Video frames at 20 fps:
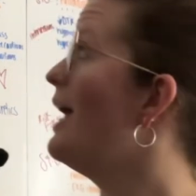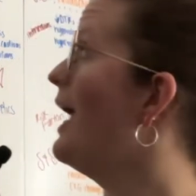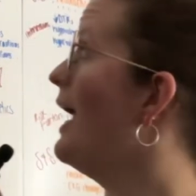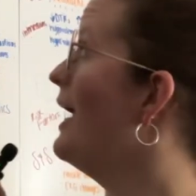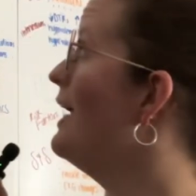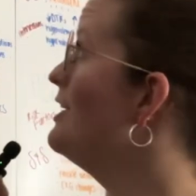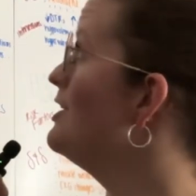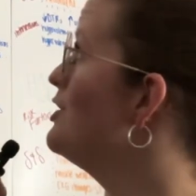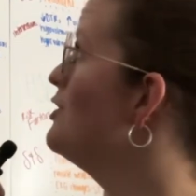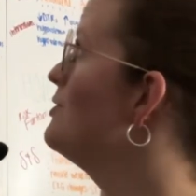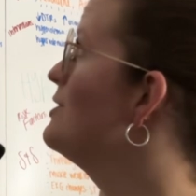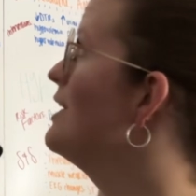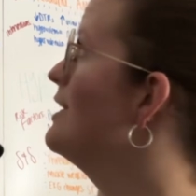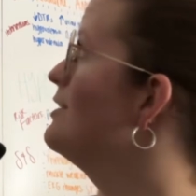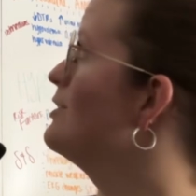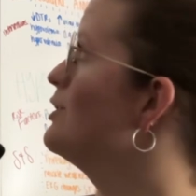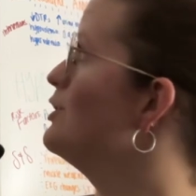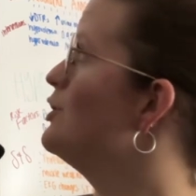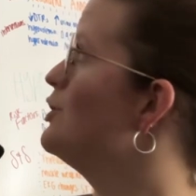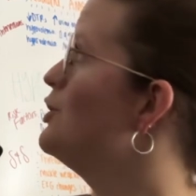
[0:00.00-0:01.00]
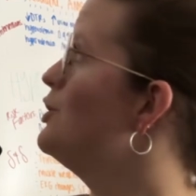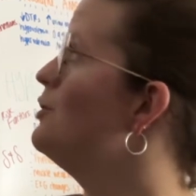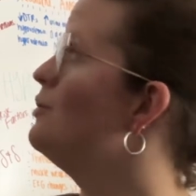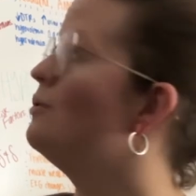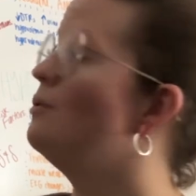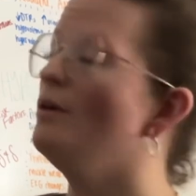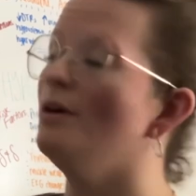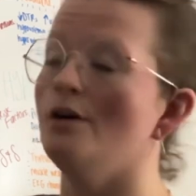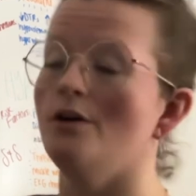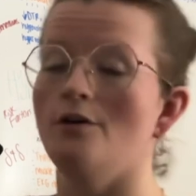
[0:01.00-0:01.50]
Angiotensin
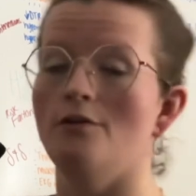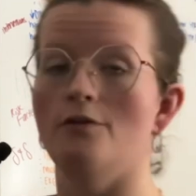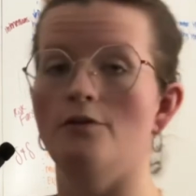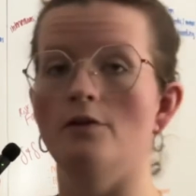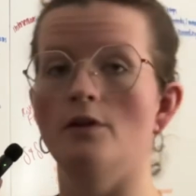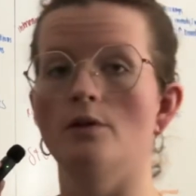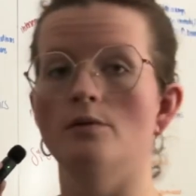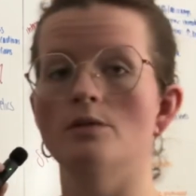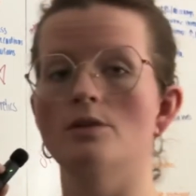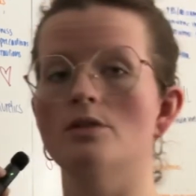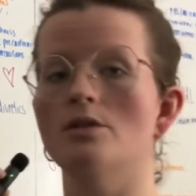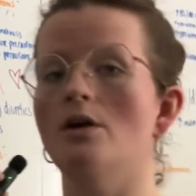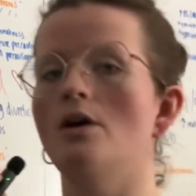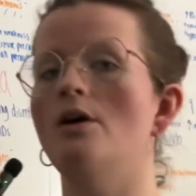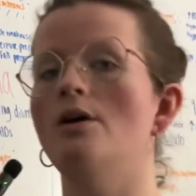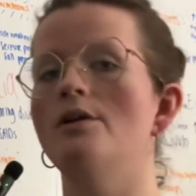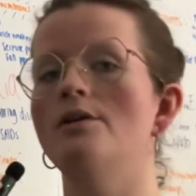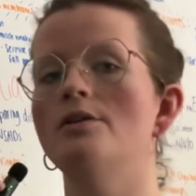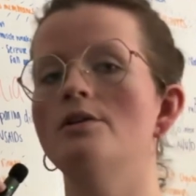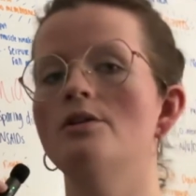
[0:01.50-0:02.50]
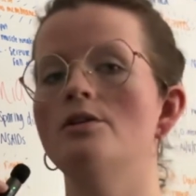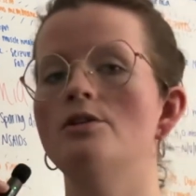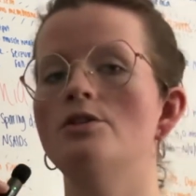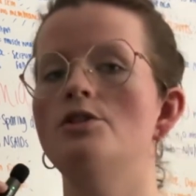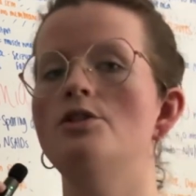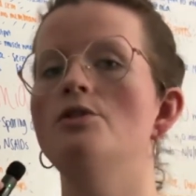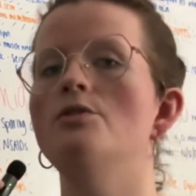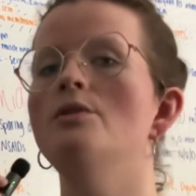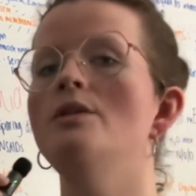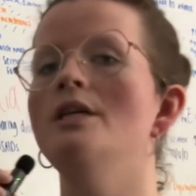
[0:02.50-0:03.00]
2 floats on
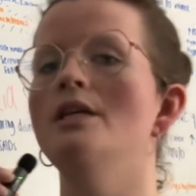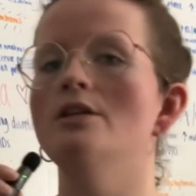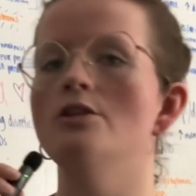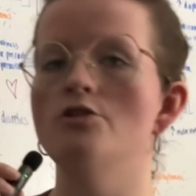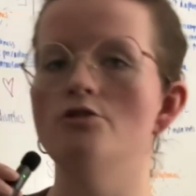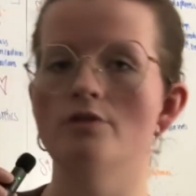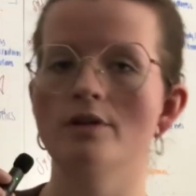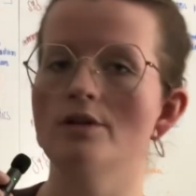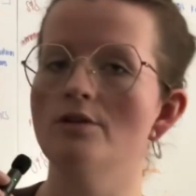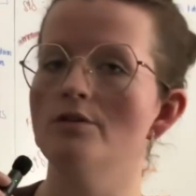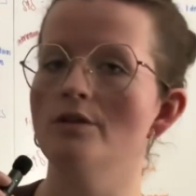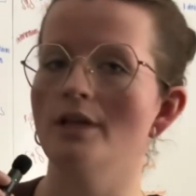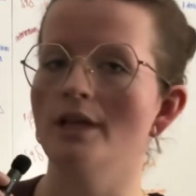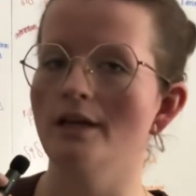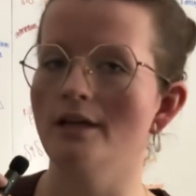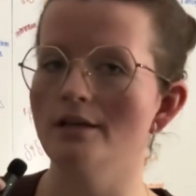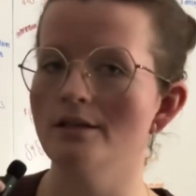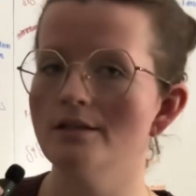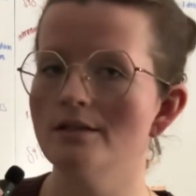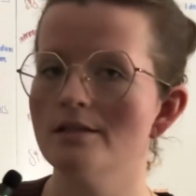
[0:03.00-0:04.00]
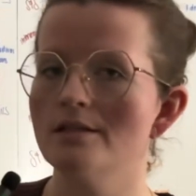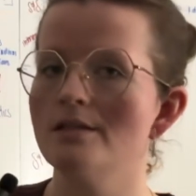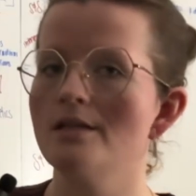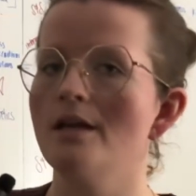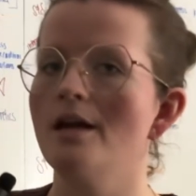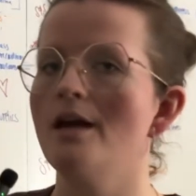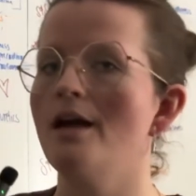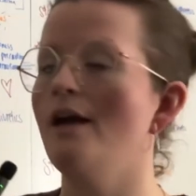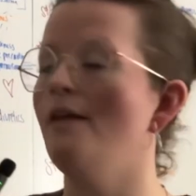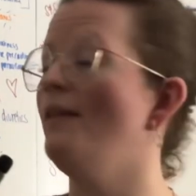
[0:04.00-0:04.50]
to the adrenal glands,
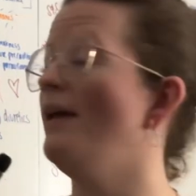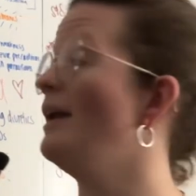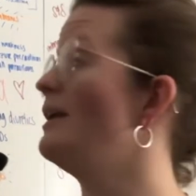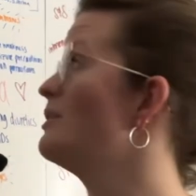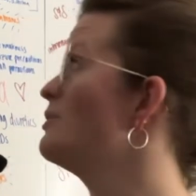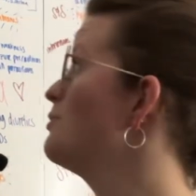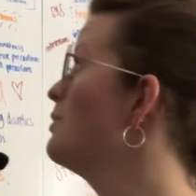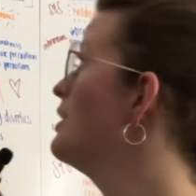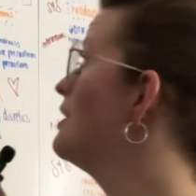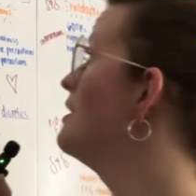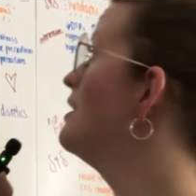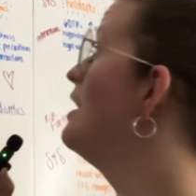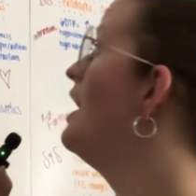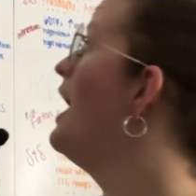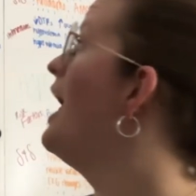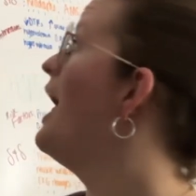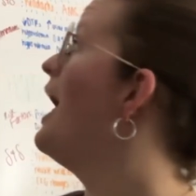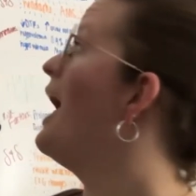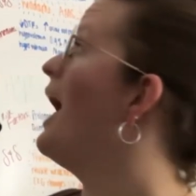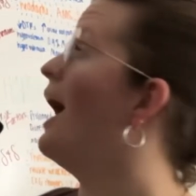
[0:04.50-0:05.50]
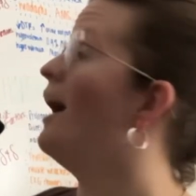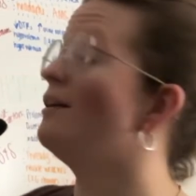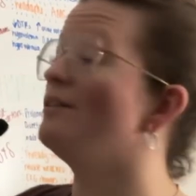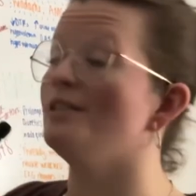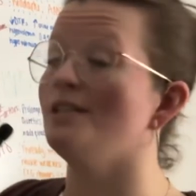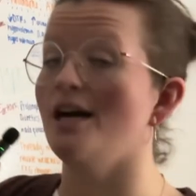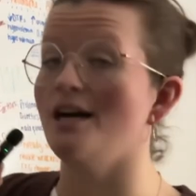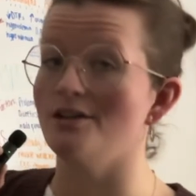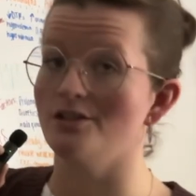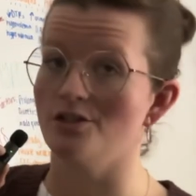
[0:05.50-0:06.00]
and that is where
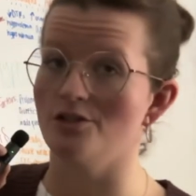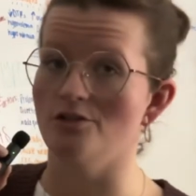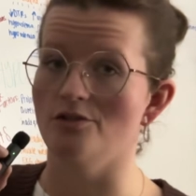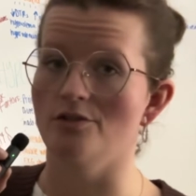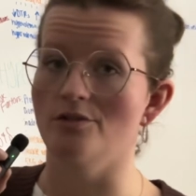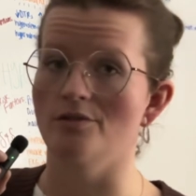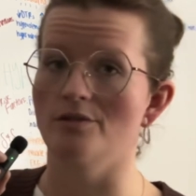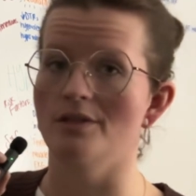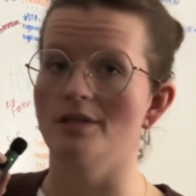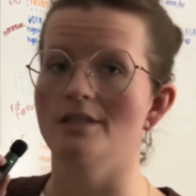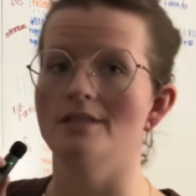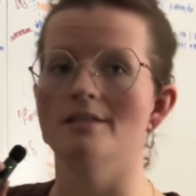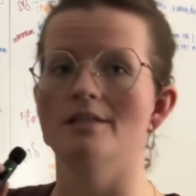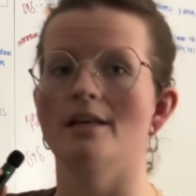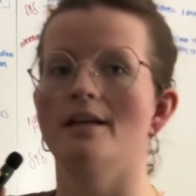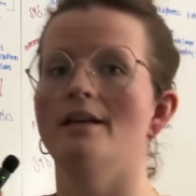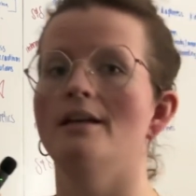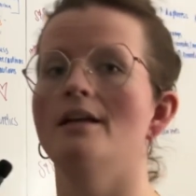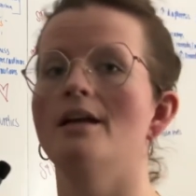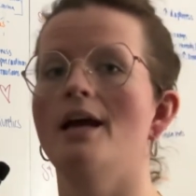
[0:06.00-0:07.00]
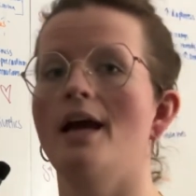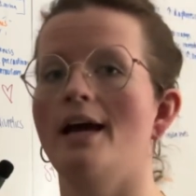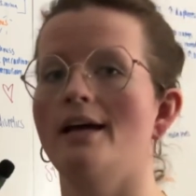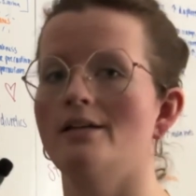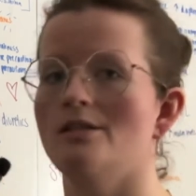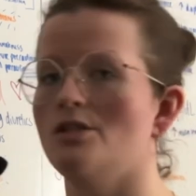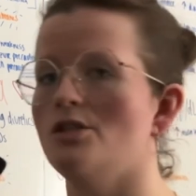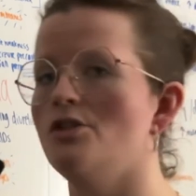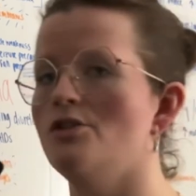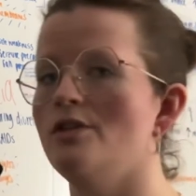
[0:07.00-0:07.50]
aldosterone is then
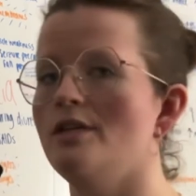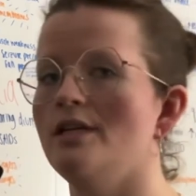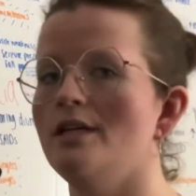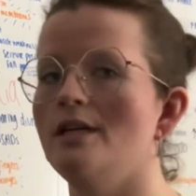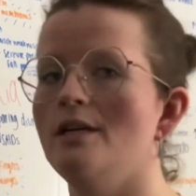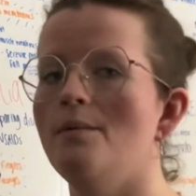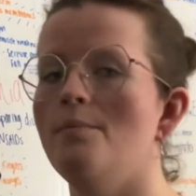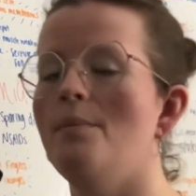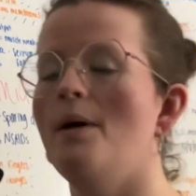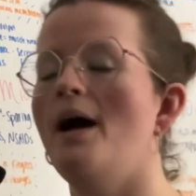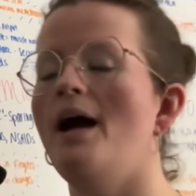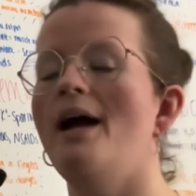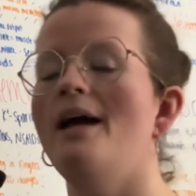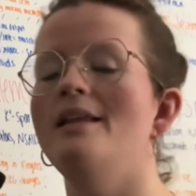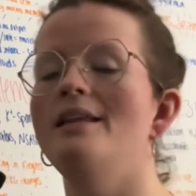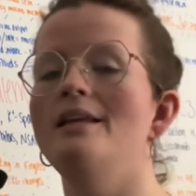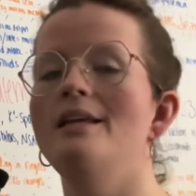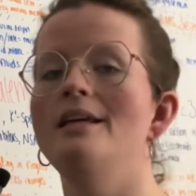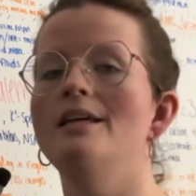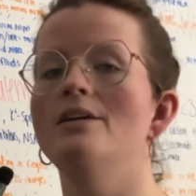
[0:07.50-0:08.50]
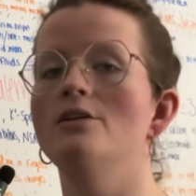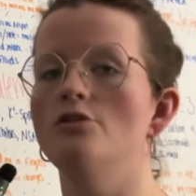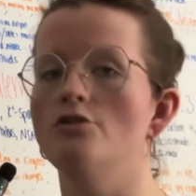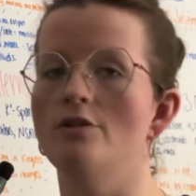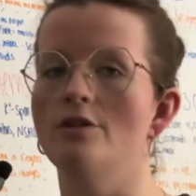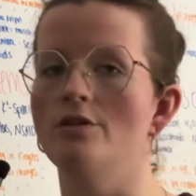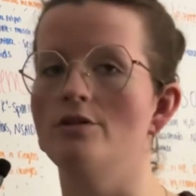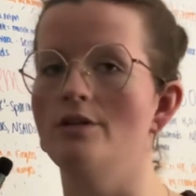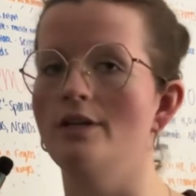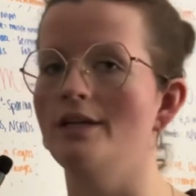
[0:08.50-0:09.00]
excreted by the
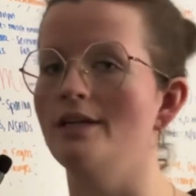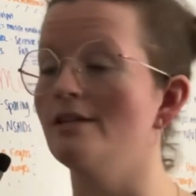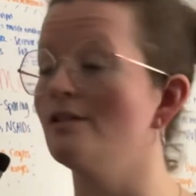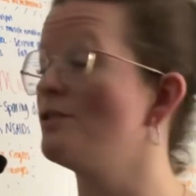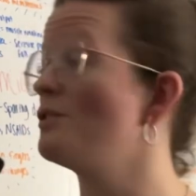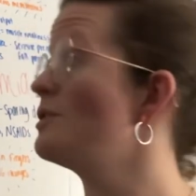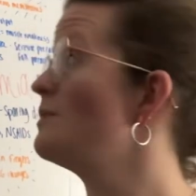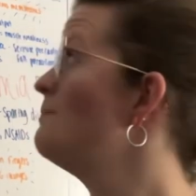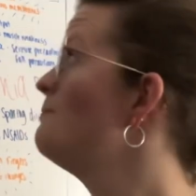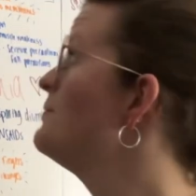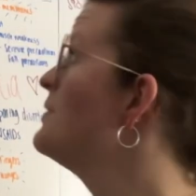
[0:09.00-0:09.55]
adrenal glands.